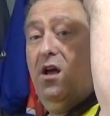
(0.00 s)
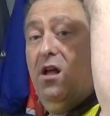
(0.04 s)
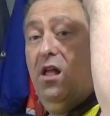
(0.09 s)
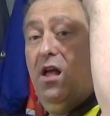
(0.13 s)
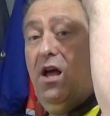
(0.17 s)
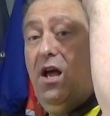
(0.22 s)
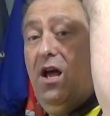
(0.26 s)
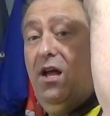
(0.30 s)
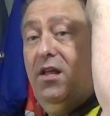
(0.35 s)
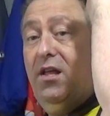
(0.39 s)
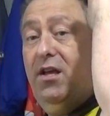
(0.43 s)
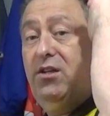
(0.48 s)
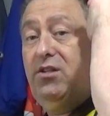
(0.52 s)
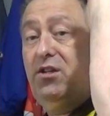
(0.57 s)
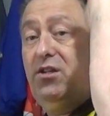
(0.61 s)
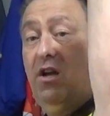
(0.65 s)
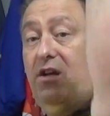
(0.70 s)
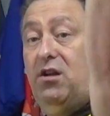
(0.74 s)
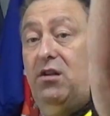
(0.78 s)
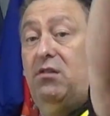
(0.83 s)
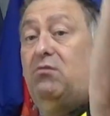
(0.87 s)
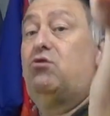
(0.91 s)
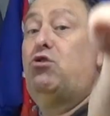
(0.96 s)
like this
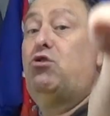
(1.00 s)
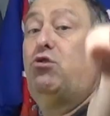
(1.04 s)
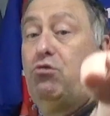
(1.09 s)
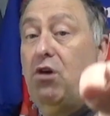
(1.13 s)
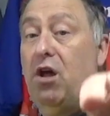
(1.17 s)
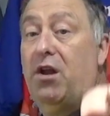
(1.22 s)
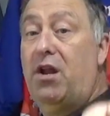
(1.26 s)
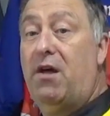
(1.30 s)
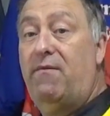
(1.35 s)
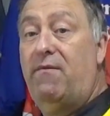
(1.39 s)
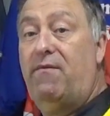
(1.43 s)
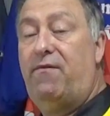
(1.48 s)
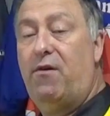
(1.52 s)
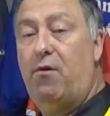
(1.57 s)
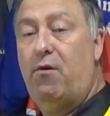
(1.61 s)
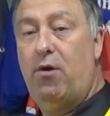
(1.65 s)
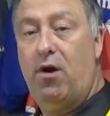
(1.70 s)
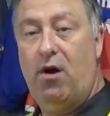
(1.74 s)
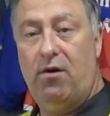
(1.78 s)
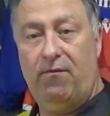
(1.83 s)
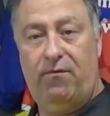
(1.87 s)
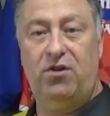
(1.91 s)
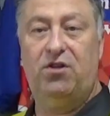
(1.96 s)
and then throw
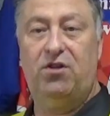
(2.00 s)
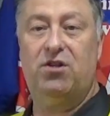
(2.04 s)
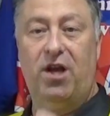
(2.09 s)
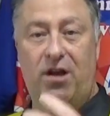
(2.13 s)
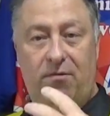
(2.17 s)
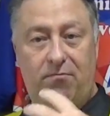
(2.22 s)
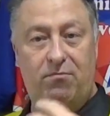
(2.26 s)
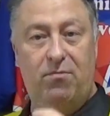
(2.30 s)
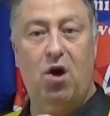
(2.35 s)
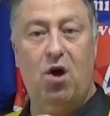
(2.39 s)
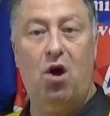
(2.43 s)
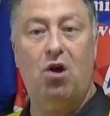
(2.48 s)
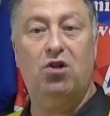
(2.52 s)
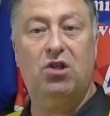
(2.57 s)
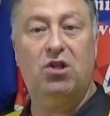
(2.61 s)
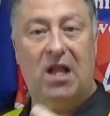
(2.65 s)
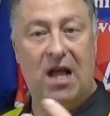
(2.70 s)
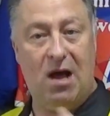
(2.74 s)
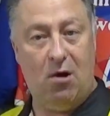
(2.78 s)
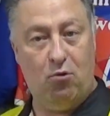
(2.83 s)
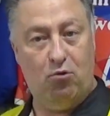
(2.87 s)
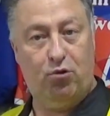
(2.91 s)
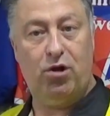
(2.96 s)
it, obviously. Not as
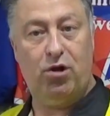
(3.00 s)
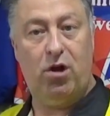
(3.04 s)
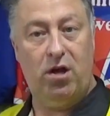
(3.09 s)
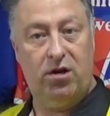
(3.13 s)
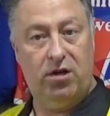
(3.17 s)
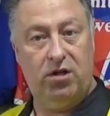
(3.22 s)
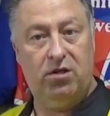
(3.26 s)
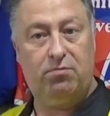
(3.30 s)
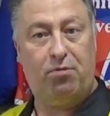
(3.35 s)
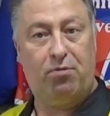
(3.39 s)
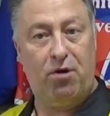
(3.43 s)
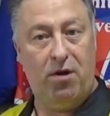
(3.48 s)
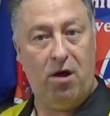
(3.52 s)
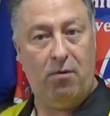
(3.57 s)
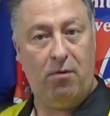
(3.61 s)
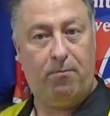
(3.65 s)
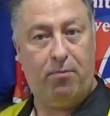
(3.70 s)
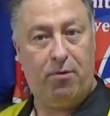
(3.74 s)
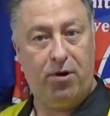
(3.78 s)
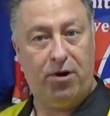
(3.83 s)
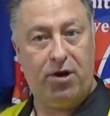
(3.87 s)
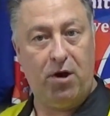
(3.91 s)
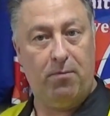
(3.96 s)
loud and as
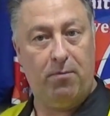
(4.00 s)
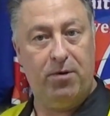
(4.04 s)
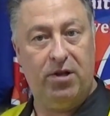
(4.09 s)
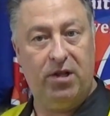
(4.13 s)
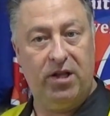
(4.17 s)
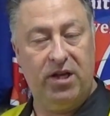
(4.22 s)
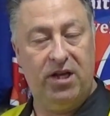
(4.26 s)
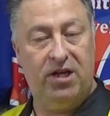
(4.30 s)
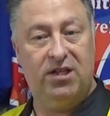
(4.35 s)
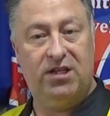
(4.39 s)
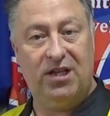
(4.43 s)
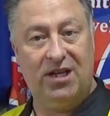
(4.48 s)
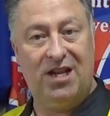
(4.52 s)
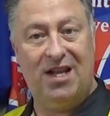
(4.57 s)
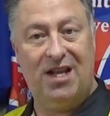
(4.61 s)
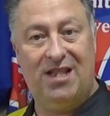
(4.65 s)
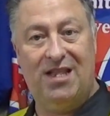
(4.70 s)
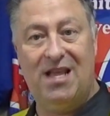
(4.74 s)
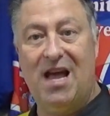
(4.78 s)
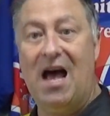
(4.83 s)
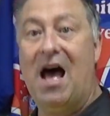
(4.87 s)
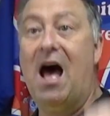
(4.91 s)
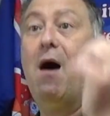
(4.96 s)
predominantly as I
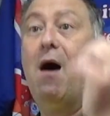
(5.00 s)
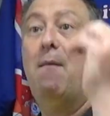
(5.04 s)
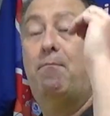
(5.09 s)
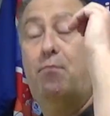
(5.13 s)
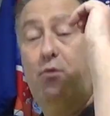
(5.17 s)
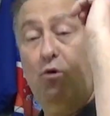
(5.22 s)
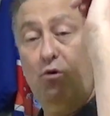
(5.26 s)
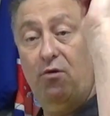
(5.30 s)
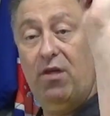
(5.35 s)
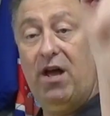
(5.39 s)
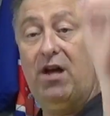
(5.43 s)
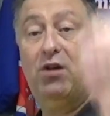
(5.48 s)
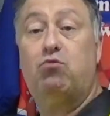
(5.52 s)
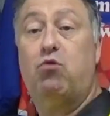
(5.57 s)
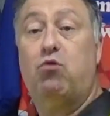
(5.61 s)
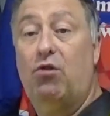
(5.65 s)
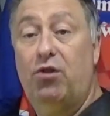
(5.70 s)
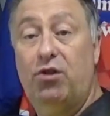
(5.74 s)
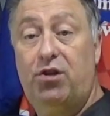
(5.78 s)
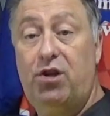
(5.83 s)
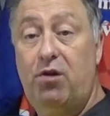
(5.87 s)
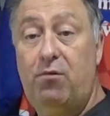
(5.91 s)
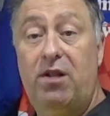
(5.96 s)
did that, but that's
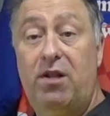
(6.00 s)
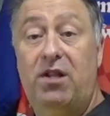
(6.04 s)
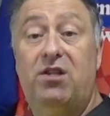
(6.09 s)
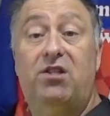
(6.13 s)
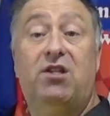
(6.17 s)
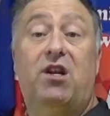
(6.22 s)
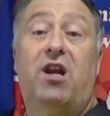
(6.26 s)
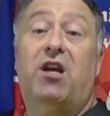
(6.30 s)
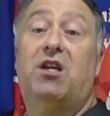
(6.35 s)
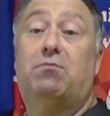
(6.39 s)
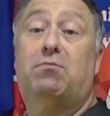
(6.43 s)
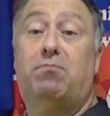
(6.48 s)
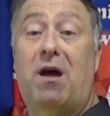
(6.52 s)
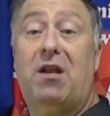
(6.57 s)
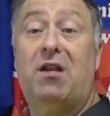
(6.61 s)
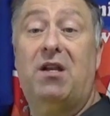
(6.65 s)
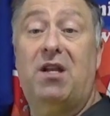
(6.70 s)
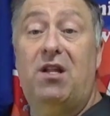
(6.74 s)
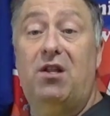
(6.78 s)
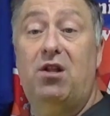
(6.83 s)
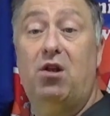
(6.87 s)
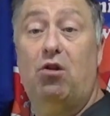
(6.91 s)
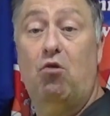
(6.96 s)
what they're doing. They're
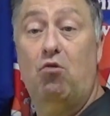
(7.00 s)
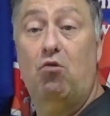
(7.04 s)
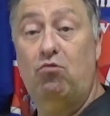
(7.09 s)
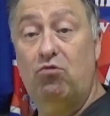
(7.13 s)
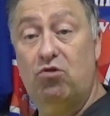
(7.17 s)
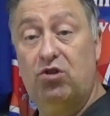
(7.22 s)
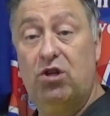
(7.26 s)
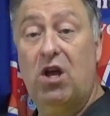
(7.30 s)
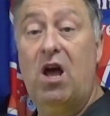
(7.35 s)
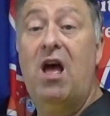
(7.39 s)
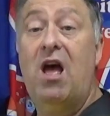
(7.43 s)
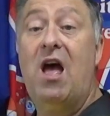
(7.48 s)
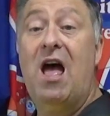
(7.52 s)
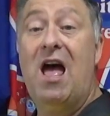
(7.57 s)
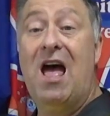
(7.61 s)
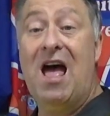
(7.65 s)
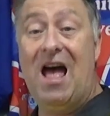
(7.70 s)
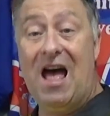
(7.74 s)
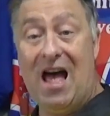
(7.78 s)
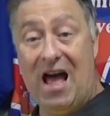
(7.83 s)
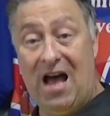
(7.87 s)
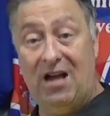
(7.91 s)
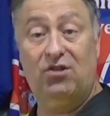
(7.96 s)
expanding the lungs
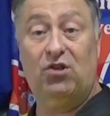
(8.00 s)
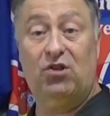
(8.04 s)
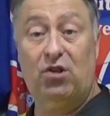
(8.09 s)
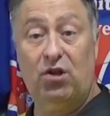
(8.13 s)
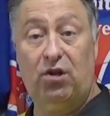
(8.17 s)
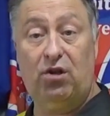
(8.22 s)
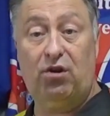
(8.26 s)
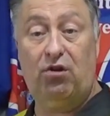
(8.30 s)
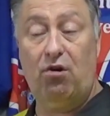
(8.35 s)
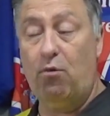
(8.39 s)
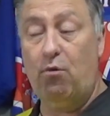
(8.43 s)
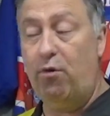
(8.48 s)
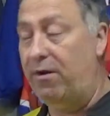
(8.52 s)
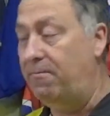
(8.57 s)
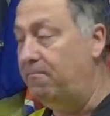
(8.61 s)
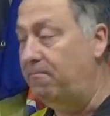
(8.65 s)
as they're throwing,